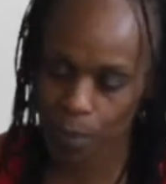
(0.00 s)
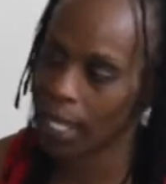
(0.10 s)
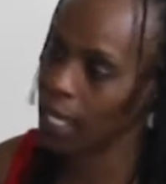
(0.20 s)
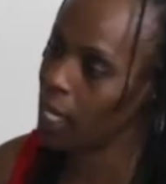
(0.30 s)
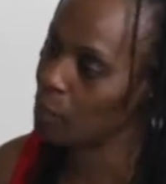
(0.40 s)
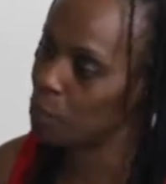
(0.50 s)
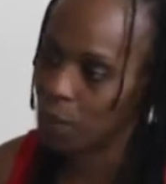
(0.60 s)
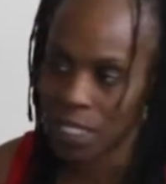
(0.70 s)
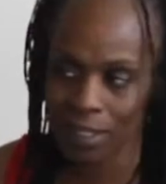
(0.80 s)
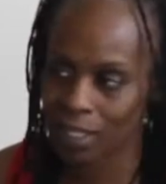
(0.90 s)
playing a
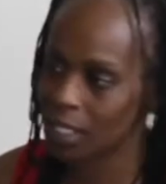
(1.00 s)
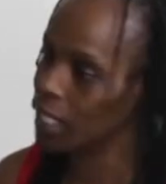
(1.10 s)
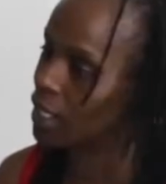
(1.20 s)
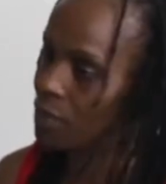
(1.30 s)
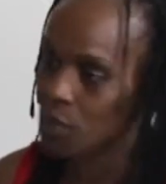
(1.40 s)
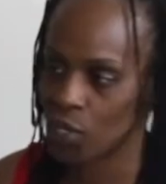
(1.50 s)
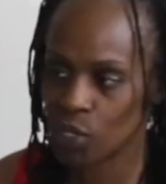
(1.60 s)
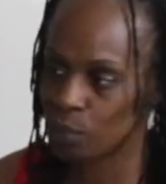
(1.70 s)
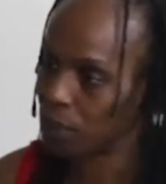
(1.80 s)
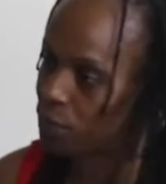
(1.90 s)
beat that he had never
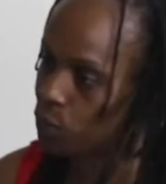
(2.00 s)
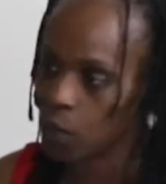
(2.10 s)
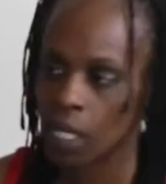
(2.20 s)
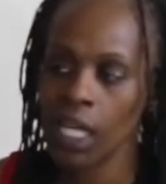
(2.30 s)
heard before.